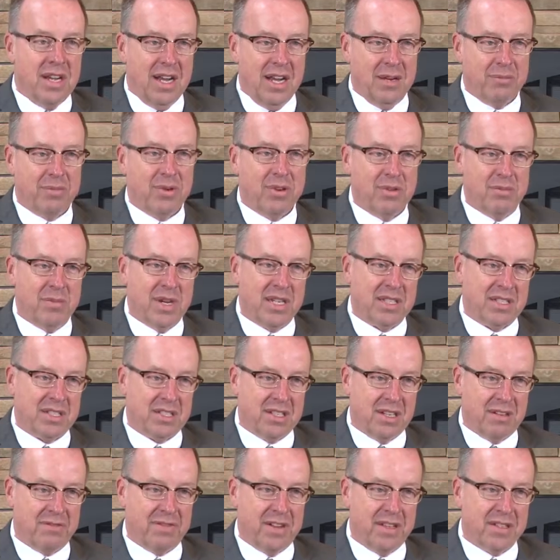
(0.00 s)
I put my
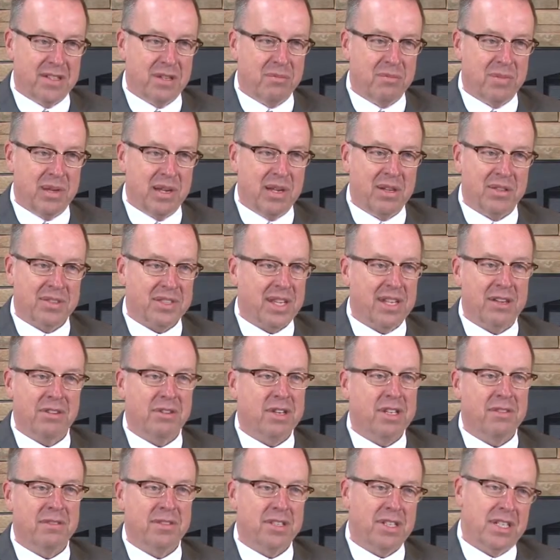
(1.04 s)
stuff on the belt. I
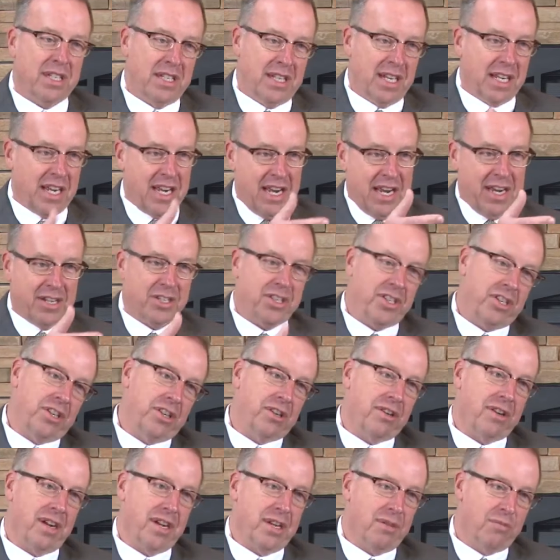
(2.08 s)
don't even need a
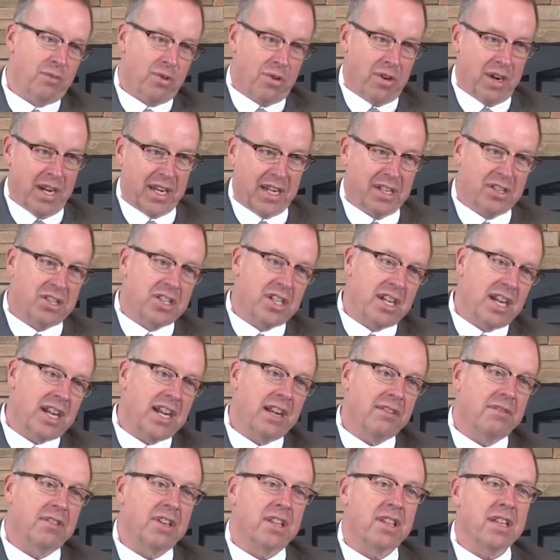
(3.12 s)
cashier anymore. I can check
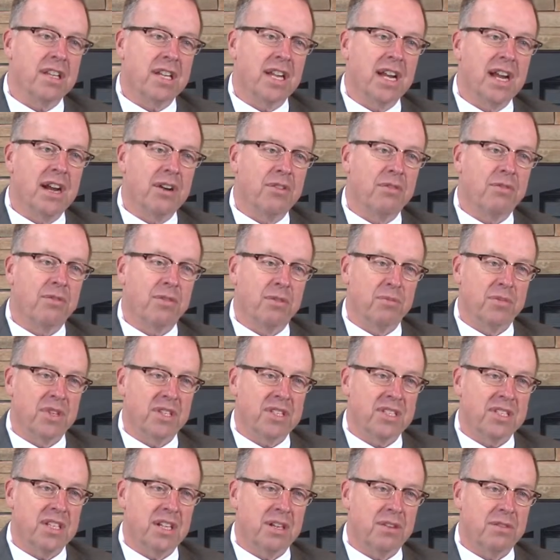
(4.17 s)
everything out from the
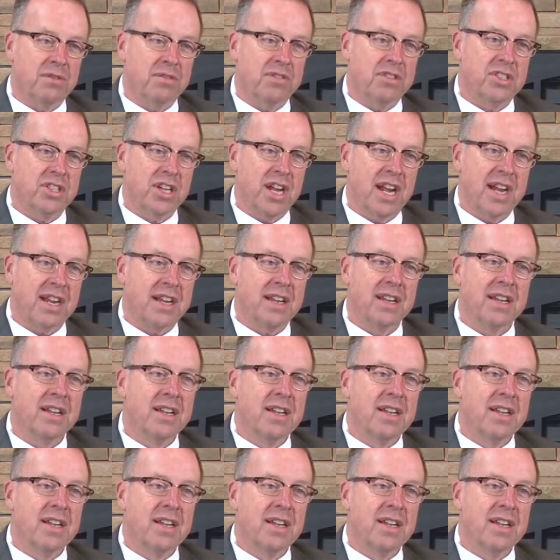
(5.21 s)
self-check.